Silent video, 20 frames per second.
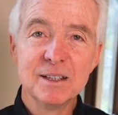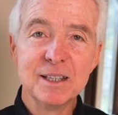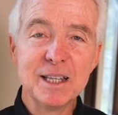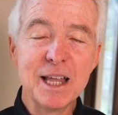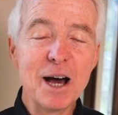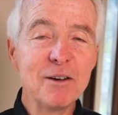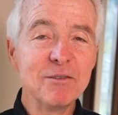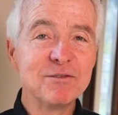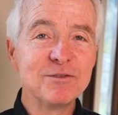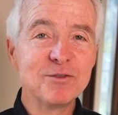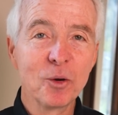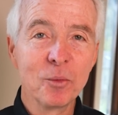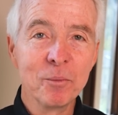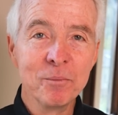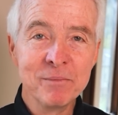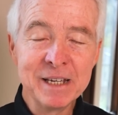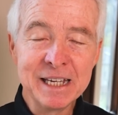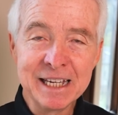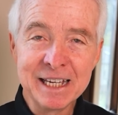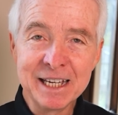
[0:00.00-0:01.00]
Now, for
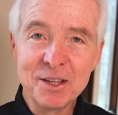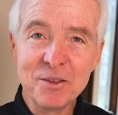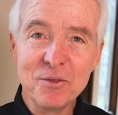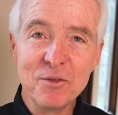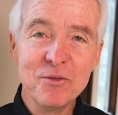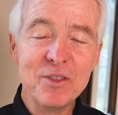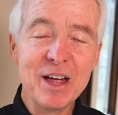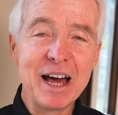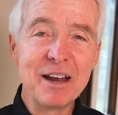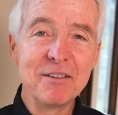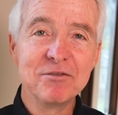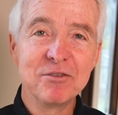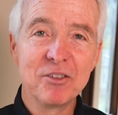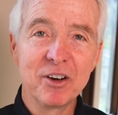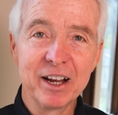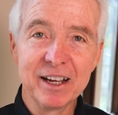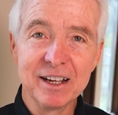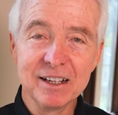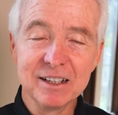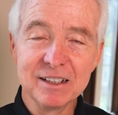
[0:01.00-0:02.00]
me, that
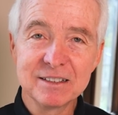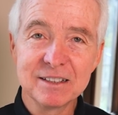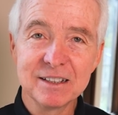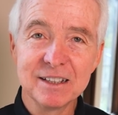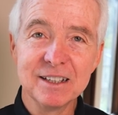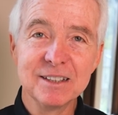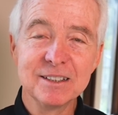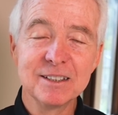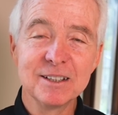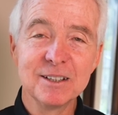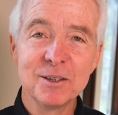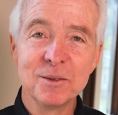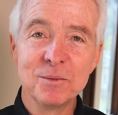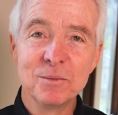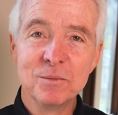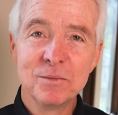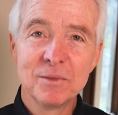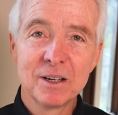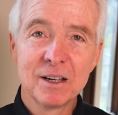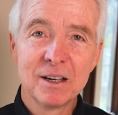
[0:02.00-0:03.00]
phrase is a
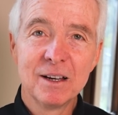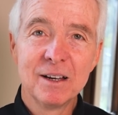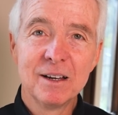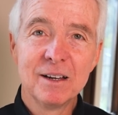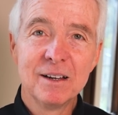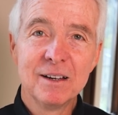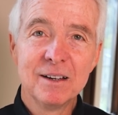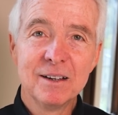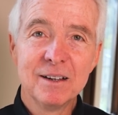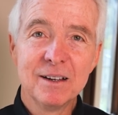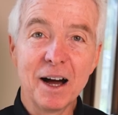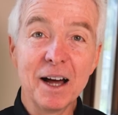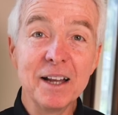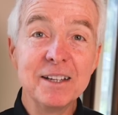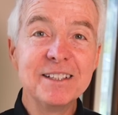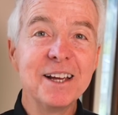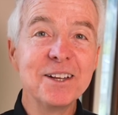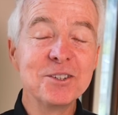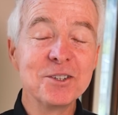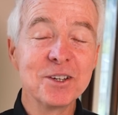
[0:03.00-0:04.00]

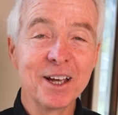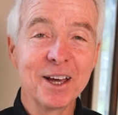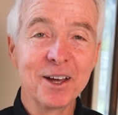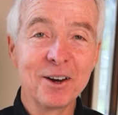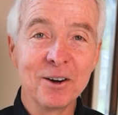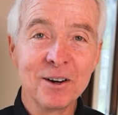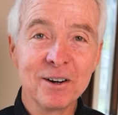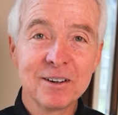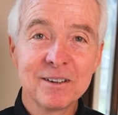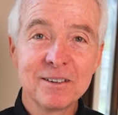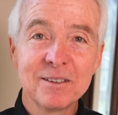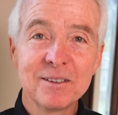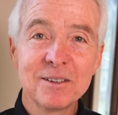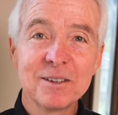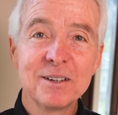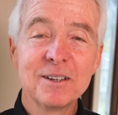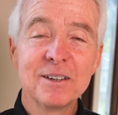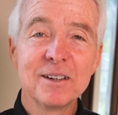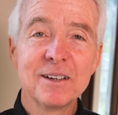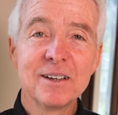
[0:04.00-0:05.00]
attention getter.
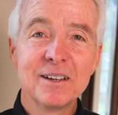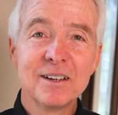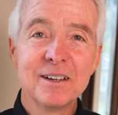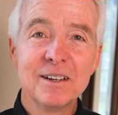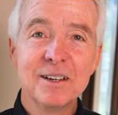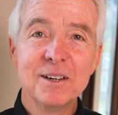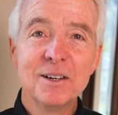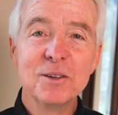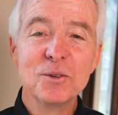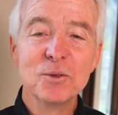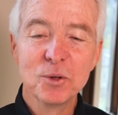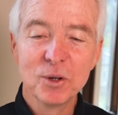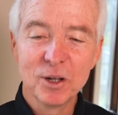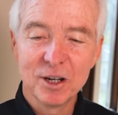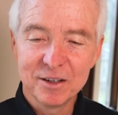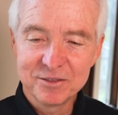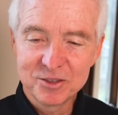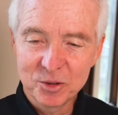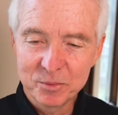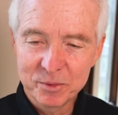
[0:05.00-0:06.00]

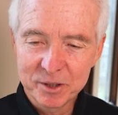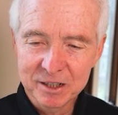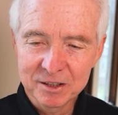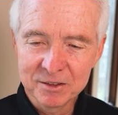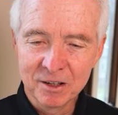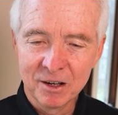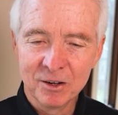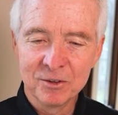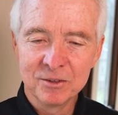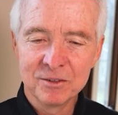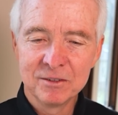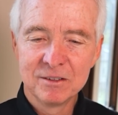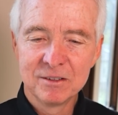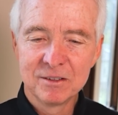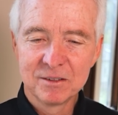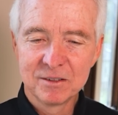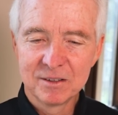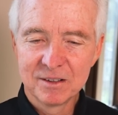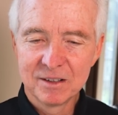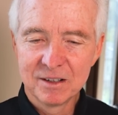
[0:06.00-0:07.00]
Love to be unknown.
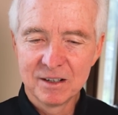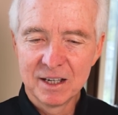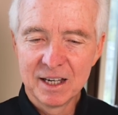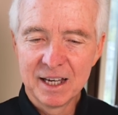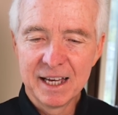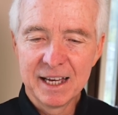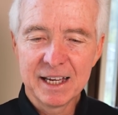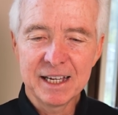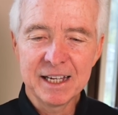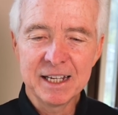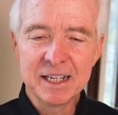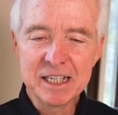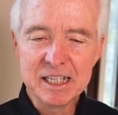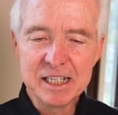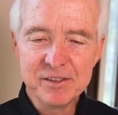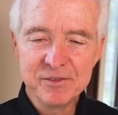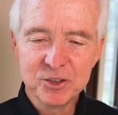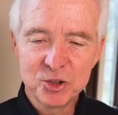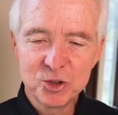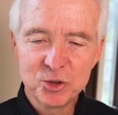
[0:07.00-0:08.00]
And
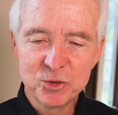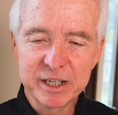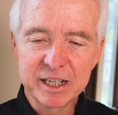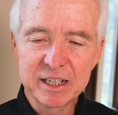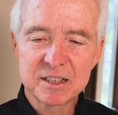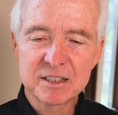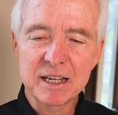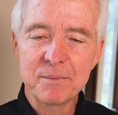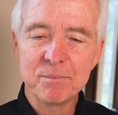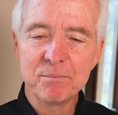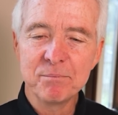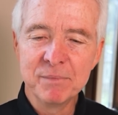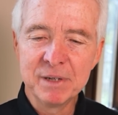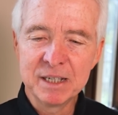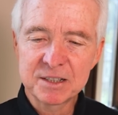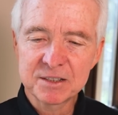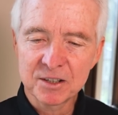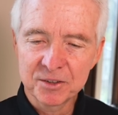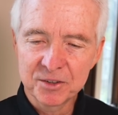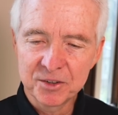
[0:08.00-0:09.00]
even to accept
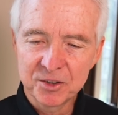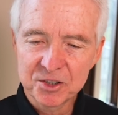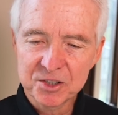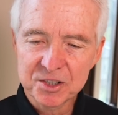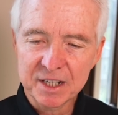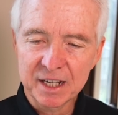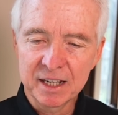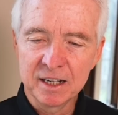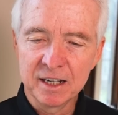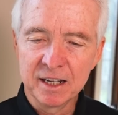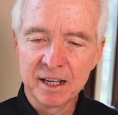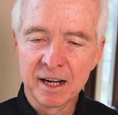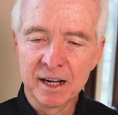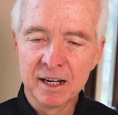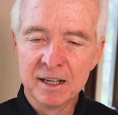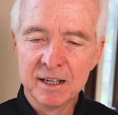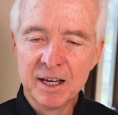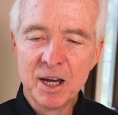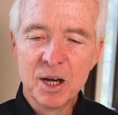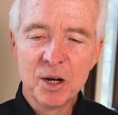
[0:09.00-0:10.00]

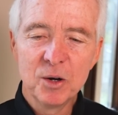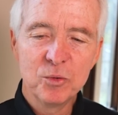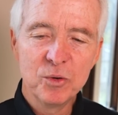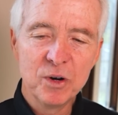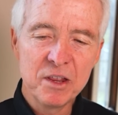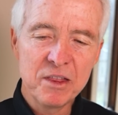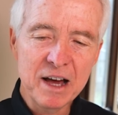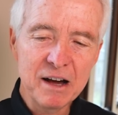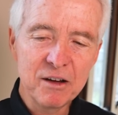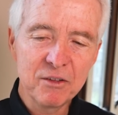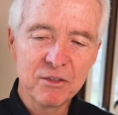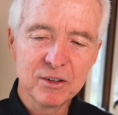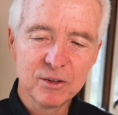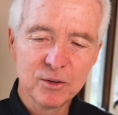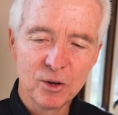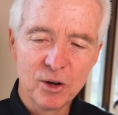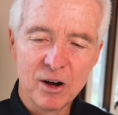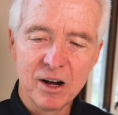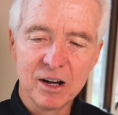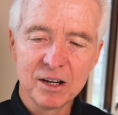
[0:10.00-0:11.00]
misunderstanding without the
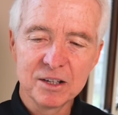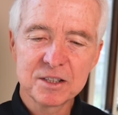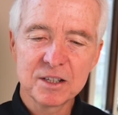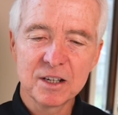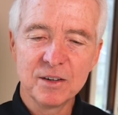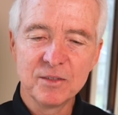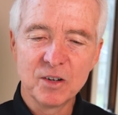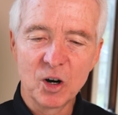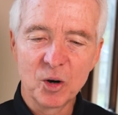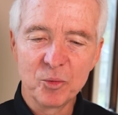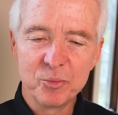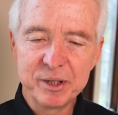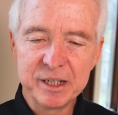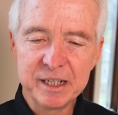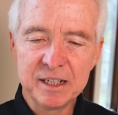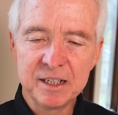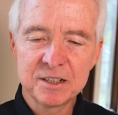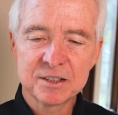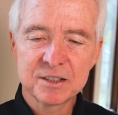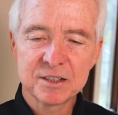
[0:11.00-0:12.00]
loss of our
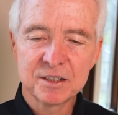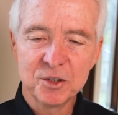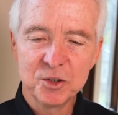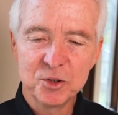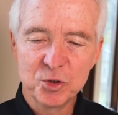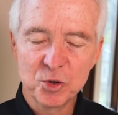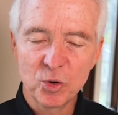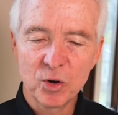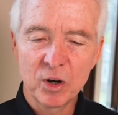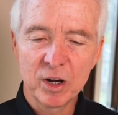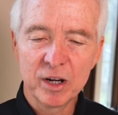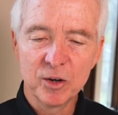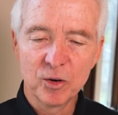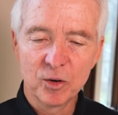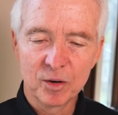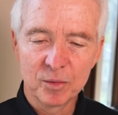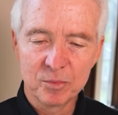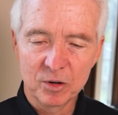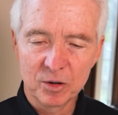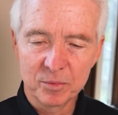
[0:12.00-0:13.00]
peace, joy,
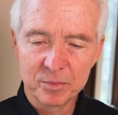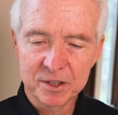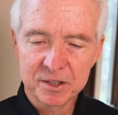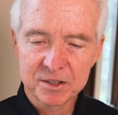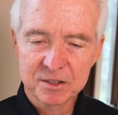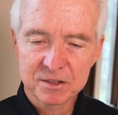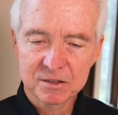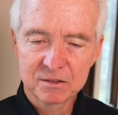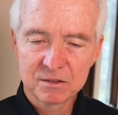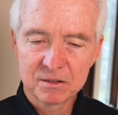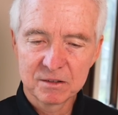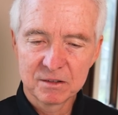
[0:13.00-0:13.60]
or purpose.